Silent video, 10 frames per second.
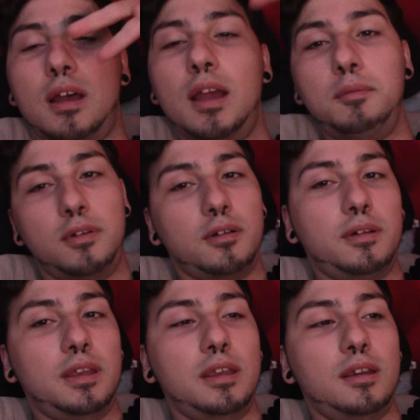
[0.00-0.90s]
I'm
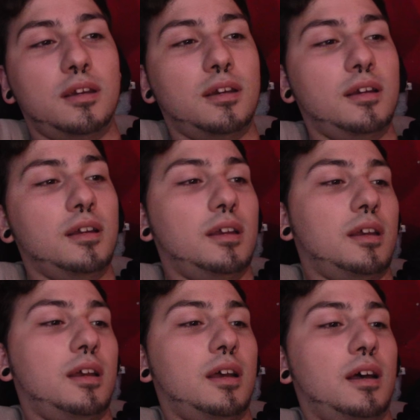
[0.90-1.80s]
Joey here.
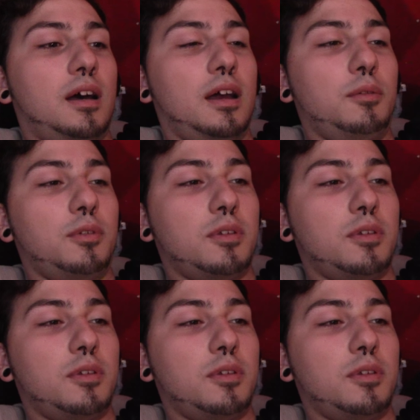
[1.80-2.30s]
I was